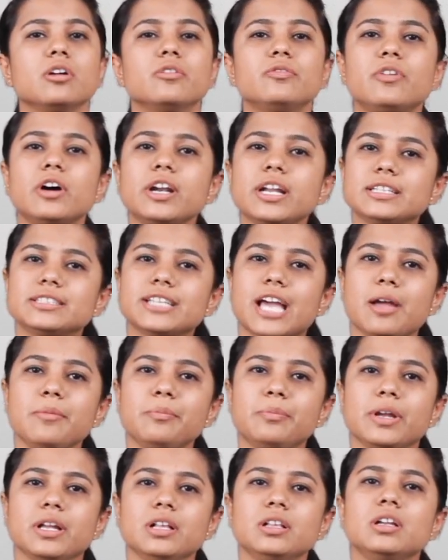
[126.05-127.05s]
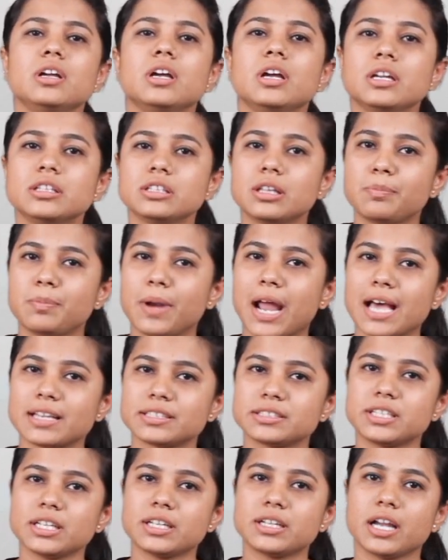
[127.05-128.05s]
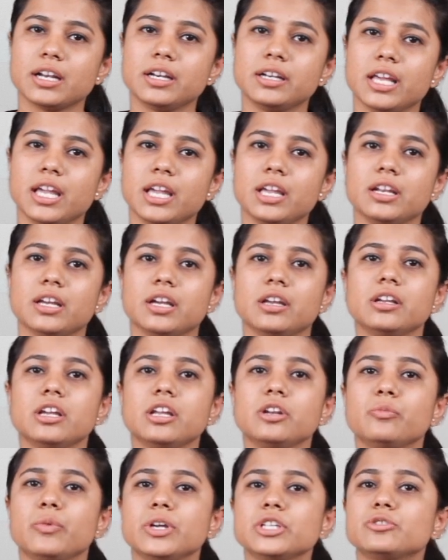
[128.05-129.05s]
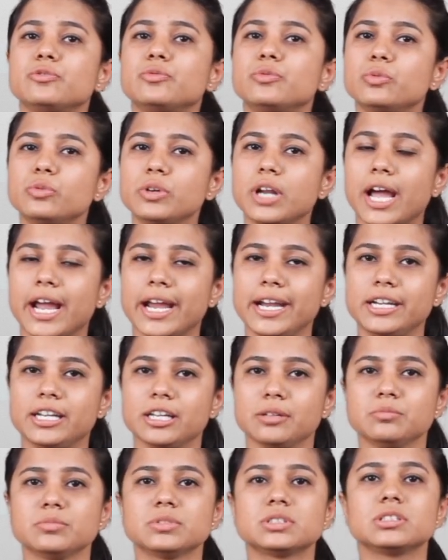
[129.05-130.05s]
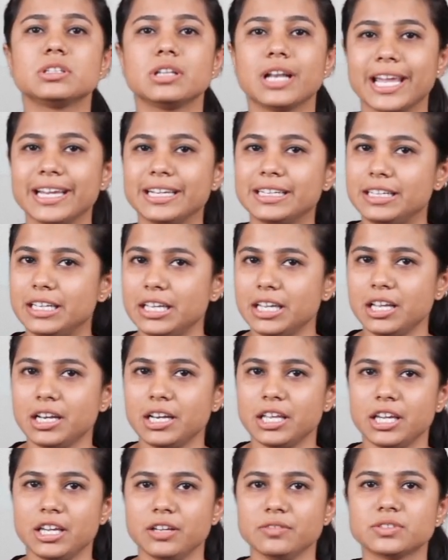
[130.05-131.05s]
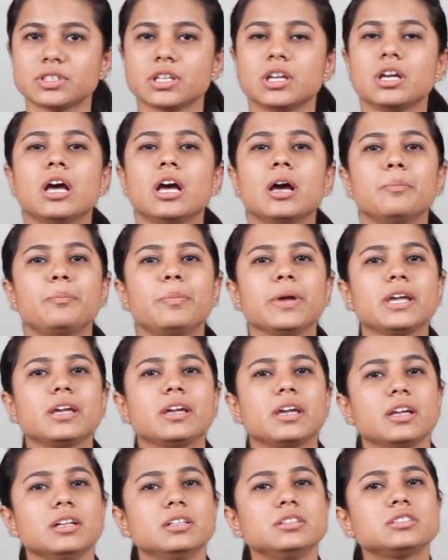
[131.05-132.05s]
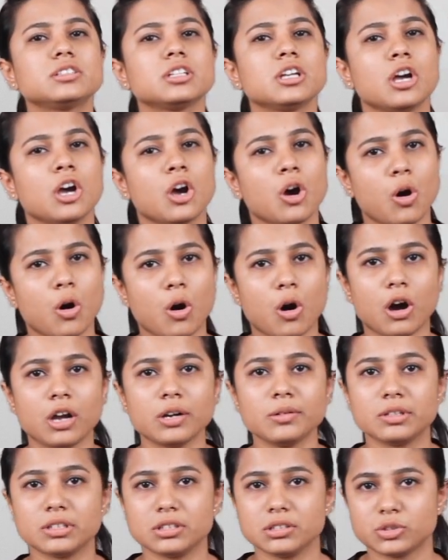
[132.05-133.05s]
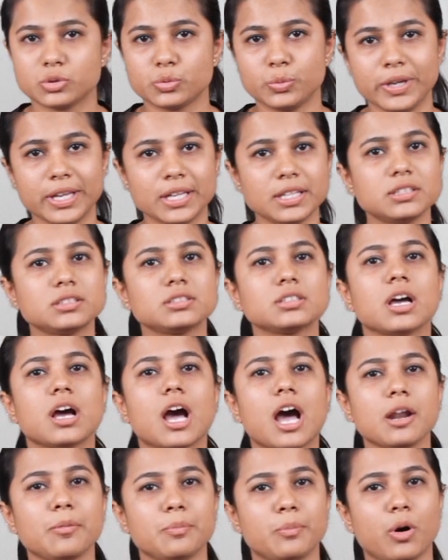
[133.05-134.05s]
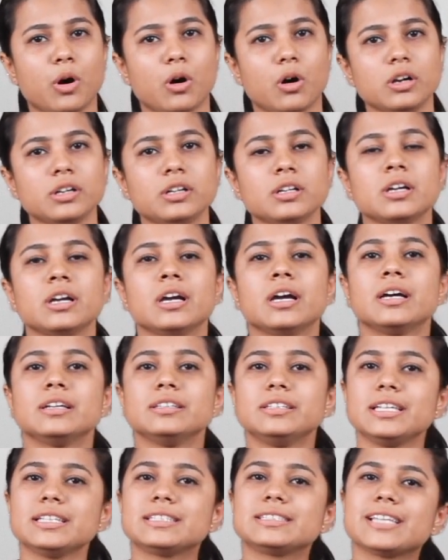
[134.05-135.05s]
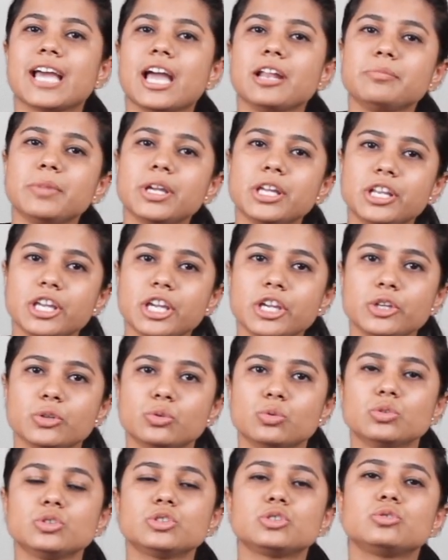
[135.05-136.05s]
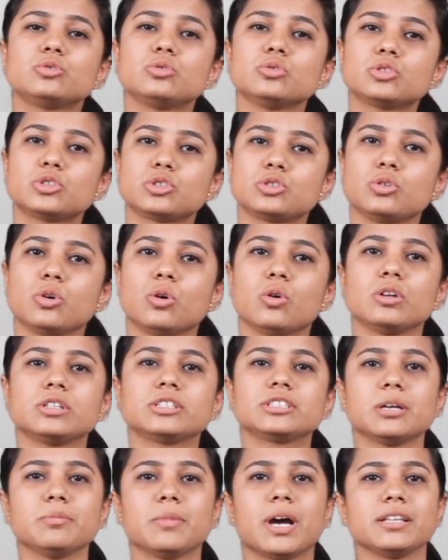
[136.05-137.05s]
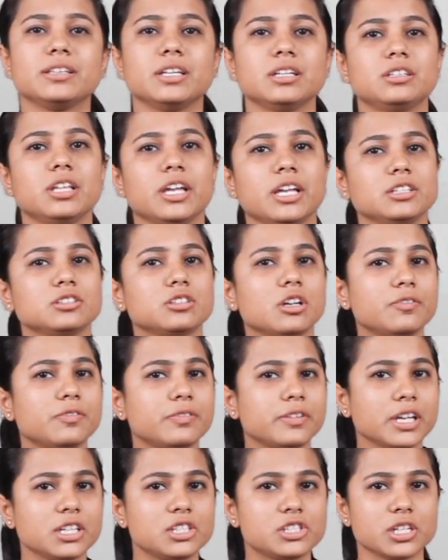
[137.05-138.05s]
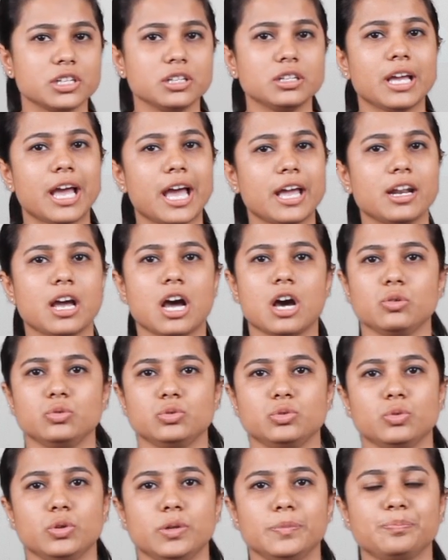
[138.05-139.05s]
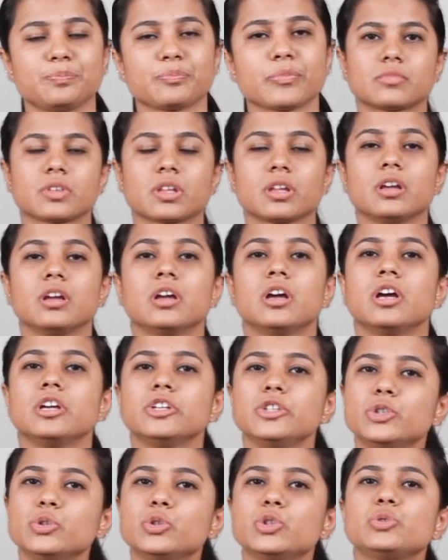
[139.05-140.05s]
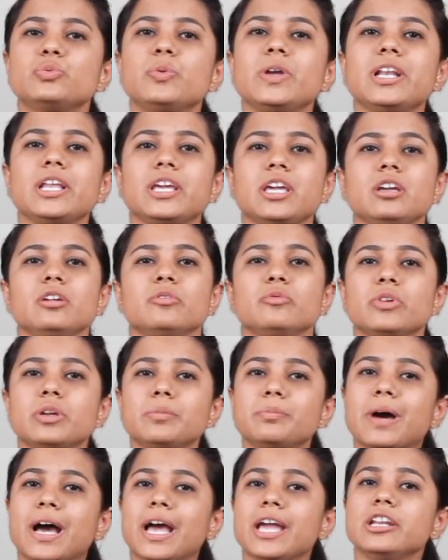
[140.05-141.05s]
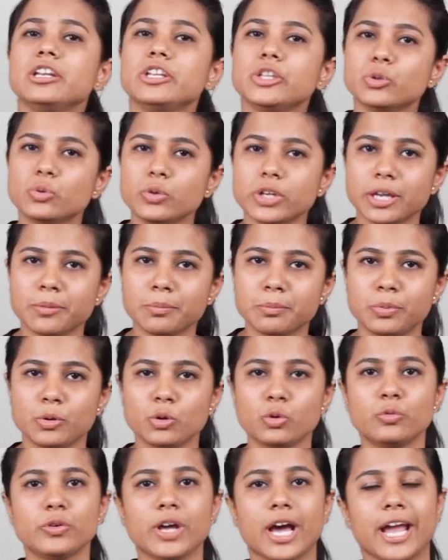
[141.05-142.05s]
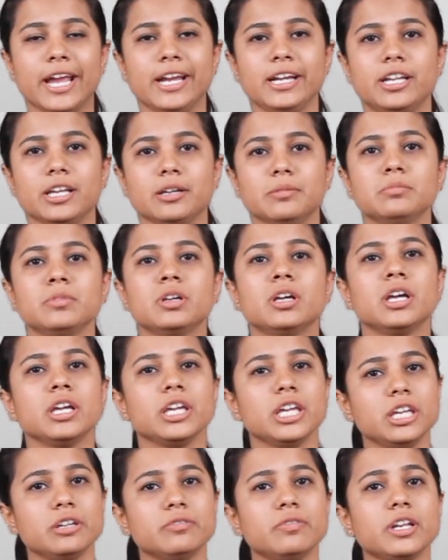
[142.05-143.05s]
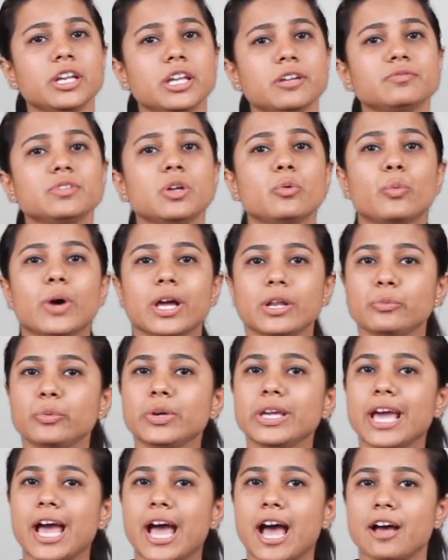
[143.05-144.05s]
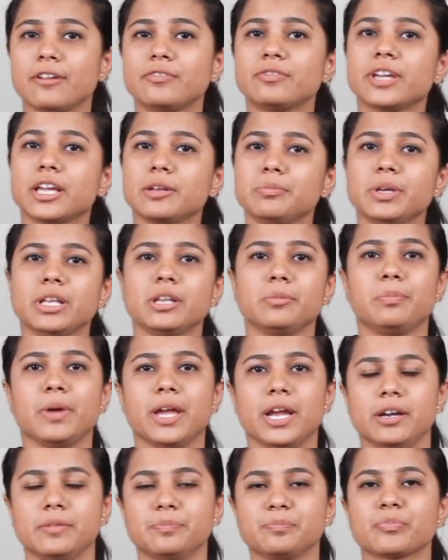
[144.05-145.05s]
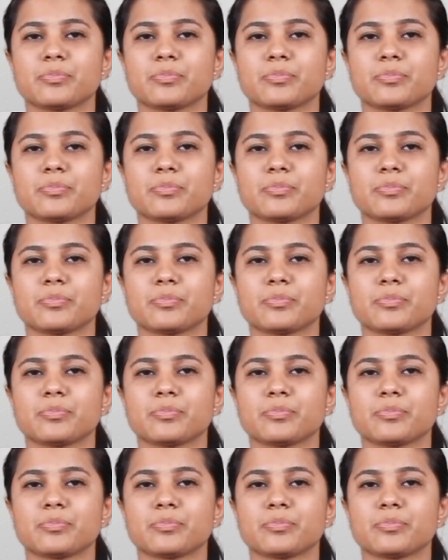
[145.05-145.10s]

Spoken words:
For example, the plastic container in which food items like tea leaves, pickles or sweets are bought, these can be reused to store some other things of kitchen and household. Usually, we buy new improved item even if the one we have can be repaired.